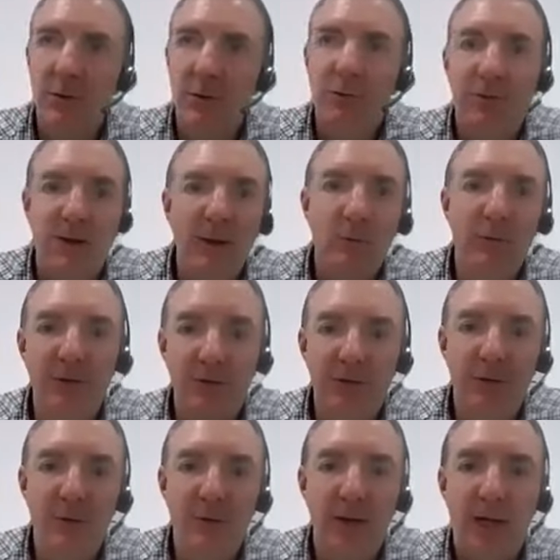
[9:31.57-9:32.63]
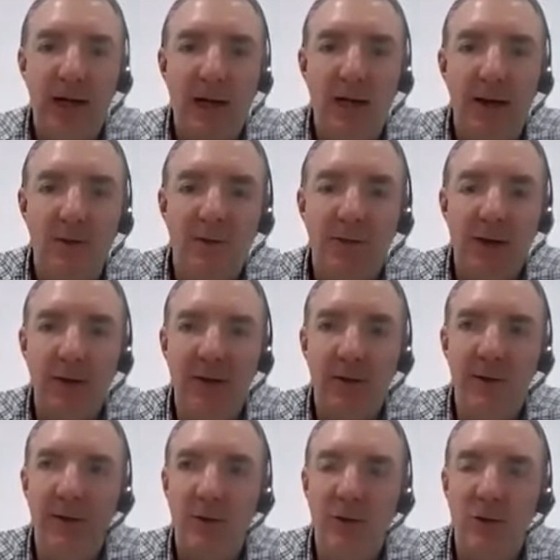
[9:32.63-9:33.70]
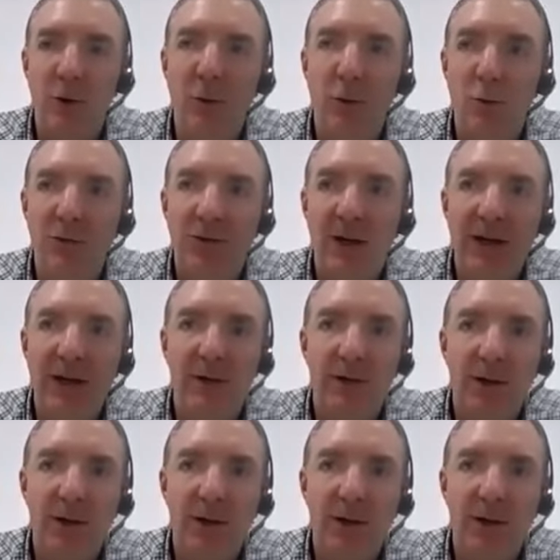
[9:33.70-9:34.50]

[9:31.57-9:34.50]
you fail to do that, then you will take